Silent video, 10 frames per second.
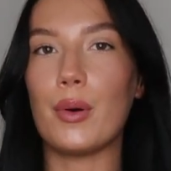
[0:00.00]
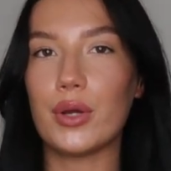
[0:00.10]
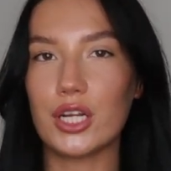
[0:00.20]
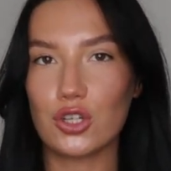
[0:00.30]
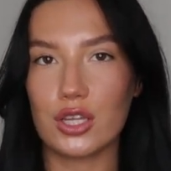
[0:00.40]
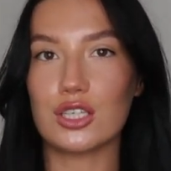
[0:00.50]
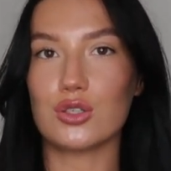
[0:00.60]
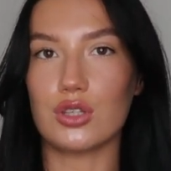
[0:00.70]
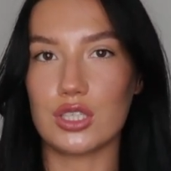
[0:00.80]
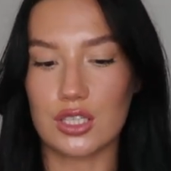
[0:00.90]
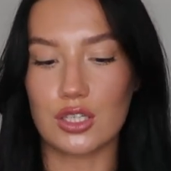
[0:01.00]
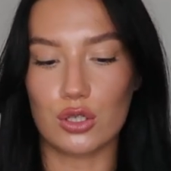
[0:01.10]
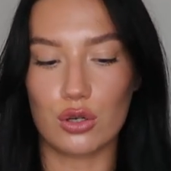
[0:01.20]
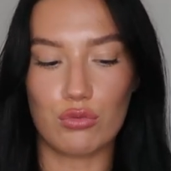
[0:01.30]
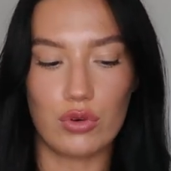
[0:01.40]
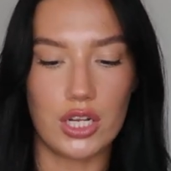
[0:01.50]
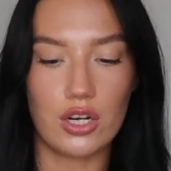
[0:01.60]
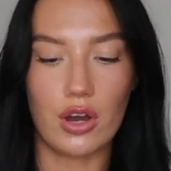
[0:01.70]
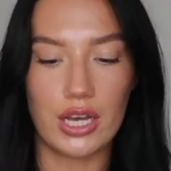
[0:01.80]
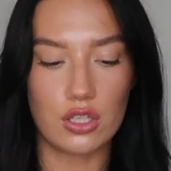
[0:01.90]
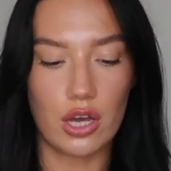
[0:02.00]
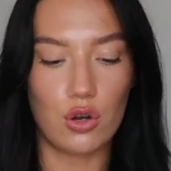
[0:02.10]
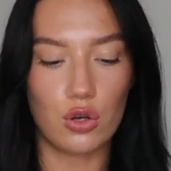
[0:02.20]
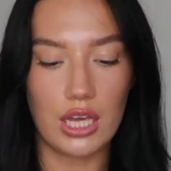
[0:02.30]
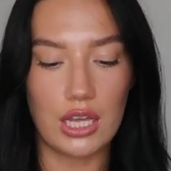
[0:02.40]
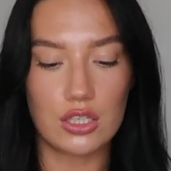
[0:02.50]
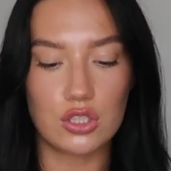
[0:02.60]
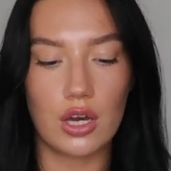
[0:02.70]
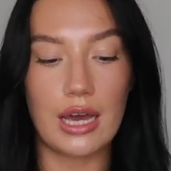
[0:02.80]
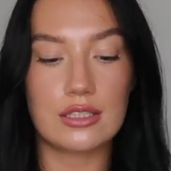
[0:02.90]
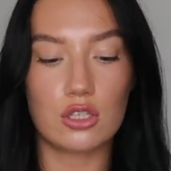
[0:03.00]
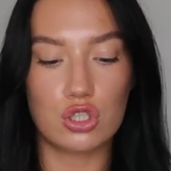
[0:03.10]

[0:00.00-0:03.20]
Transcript: but when I tried this on, this does look really nice. I got it in a size